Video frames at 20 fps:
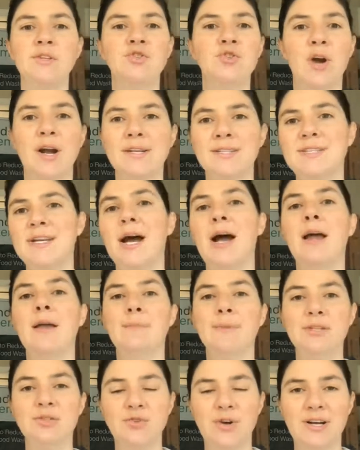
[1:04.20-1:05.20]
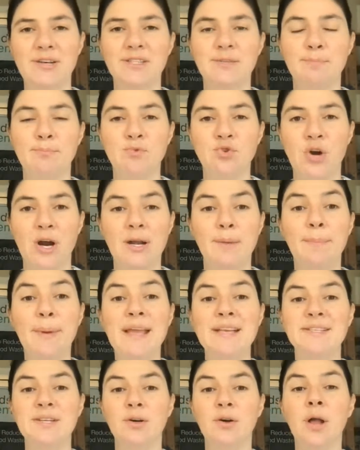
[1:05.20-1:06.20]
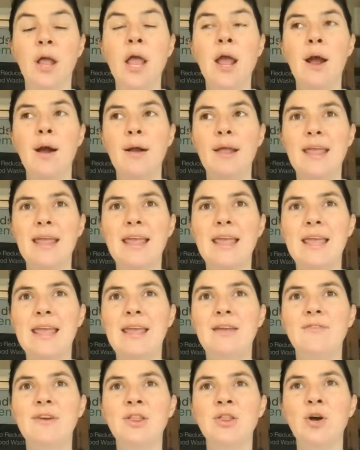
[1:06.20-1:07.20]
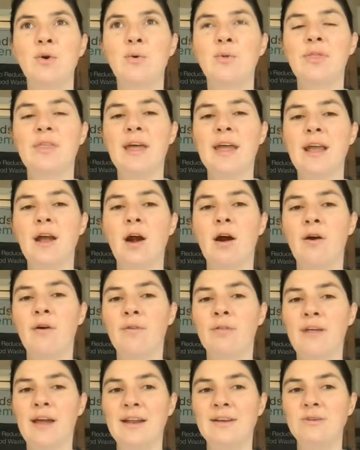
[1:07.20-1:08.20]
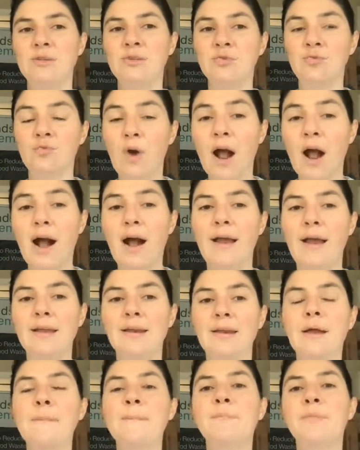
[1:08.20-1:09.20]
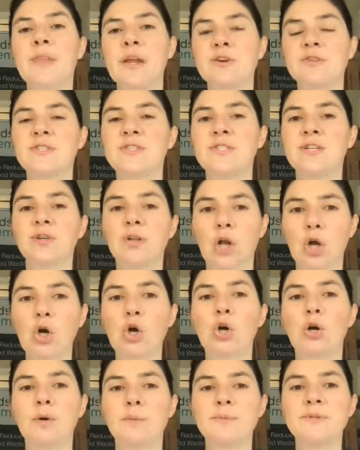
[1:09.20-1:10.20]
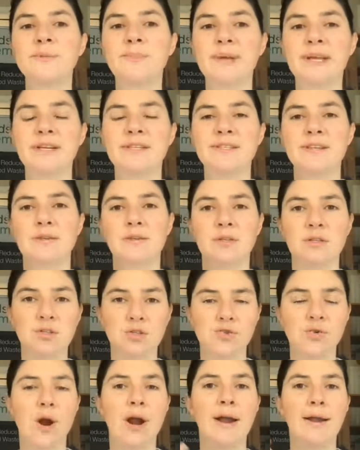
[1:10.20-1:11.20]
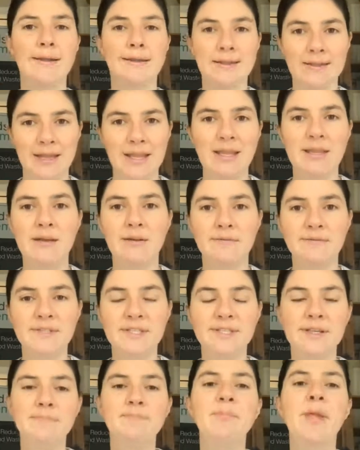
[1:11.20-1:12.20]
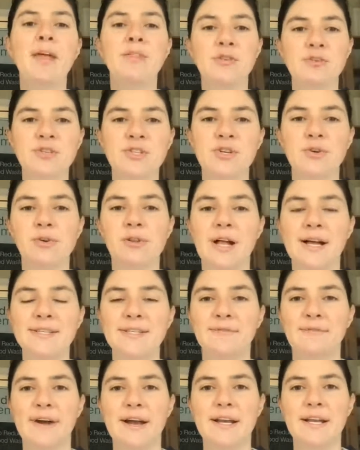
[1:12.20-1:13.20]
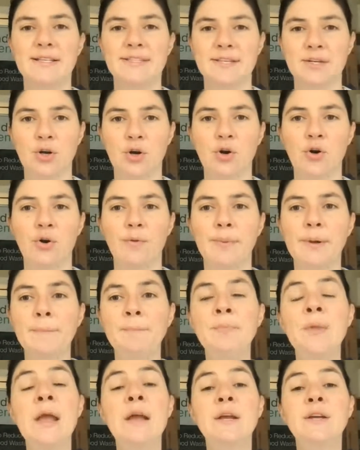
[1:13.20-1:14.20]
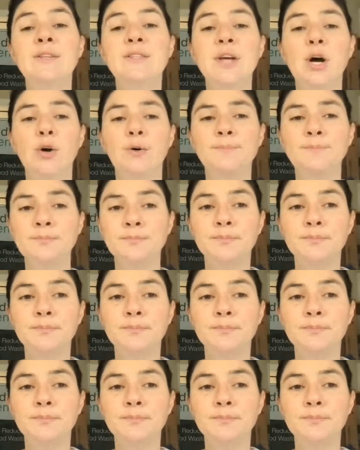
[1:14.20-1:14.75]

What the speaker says: dried thyme and dried basil. Even though they are then dried, they're still herbs because they're the dried leaves and they're still classified as an herb. So